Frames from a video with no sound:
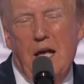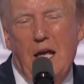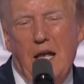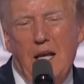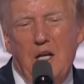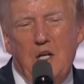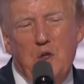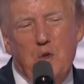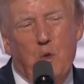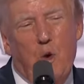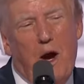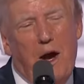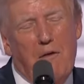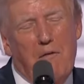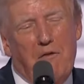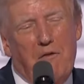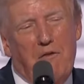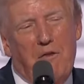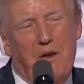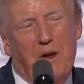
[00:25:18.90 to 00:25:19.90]
And his
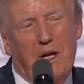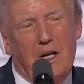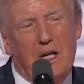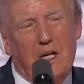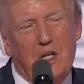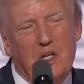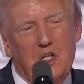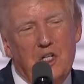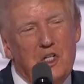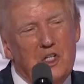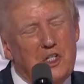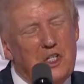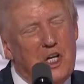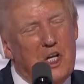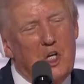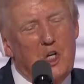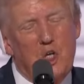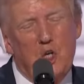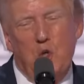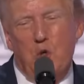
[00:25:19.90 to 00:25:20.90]
wife, she
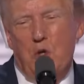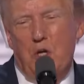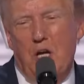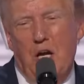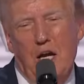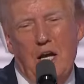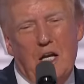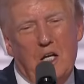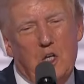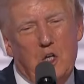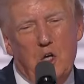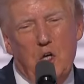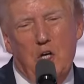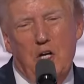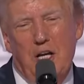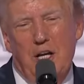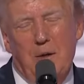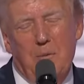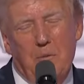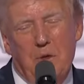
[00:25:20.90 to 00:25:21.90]
said, You can't turn
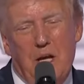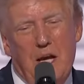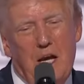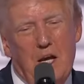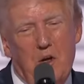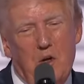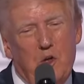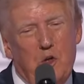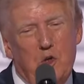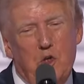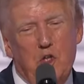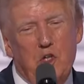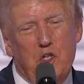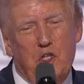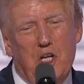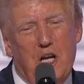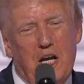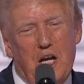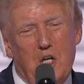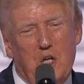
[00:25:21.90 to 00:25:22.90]
him down. You
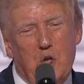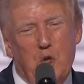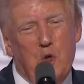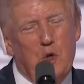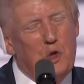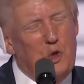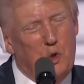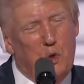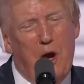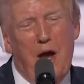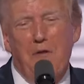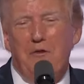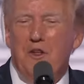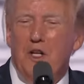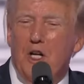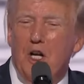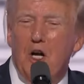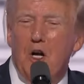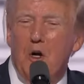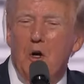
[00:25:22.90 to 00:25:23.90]
just can't do it. You have
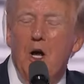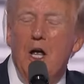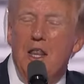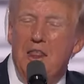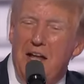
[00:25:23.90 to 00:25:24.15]
to go.